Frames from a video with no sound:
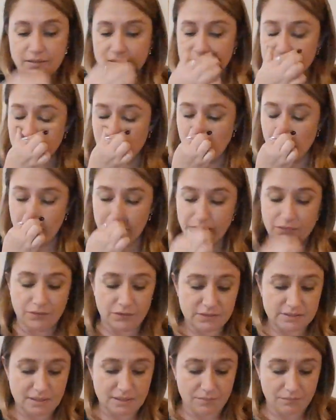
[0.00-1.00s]
So
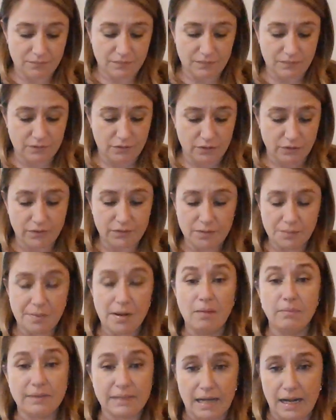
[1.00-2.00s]
you're in the
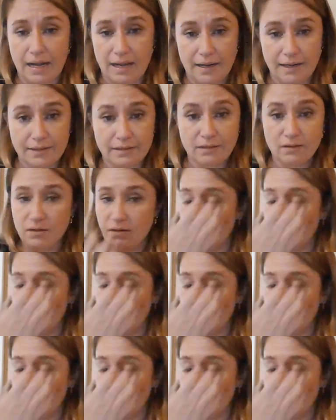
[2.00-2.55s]
public eye,